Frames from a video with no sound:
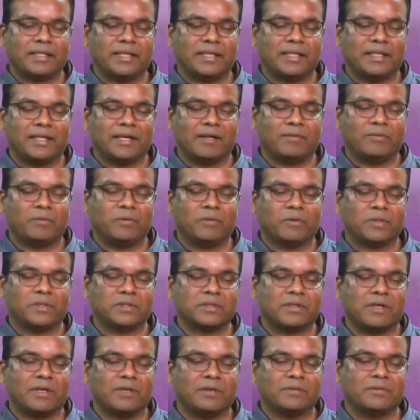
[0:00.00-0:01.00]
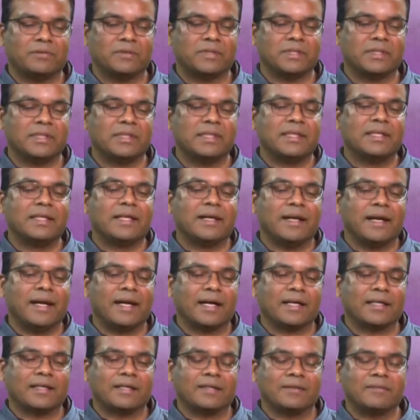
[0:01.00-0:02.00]
and they are focused onto a
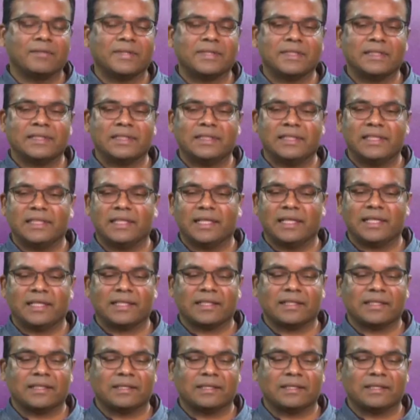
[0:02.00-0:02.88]
detector, which is here,